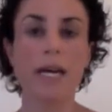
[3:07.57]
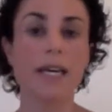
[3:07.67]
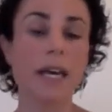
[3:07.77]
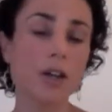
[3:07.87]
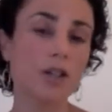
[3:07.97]

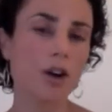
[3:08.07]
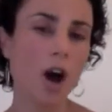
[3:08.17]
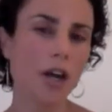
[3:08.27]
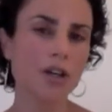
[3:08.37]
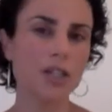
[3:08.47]
Again,
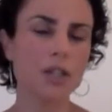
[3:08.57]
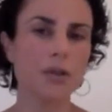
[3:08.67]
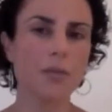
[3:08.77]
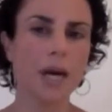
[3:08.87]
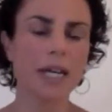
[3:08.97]
try not to do
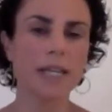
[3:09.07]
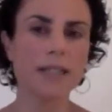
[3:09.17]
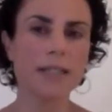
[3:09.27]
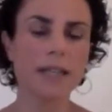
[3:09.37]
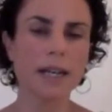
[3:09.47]
it
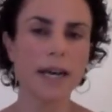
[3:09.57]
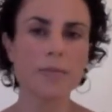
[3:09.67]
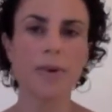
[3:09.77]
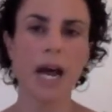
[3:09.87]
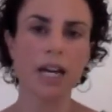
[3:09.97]
mechanistically,
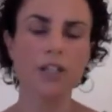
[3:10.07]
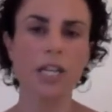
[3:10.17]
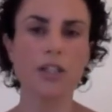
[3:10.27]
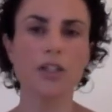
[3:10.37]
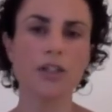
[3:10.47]
but
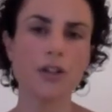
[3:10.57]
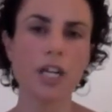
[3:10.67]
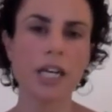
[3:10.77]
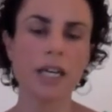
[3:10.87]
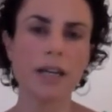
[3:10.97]
actually
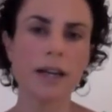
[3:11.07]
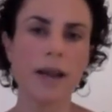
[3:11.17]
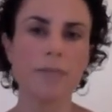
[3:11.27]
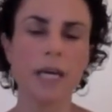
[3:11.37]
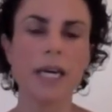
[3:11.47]
tuning in
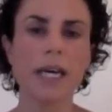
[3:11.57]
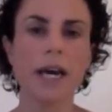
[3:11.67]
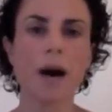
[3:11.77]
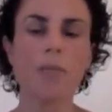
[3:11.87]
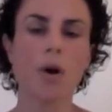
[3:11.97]
and picking
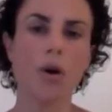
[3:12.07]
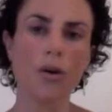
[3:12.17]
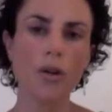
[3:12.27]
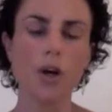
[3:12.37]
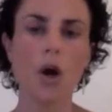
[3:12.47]
up on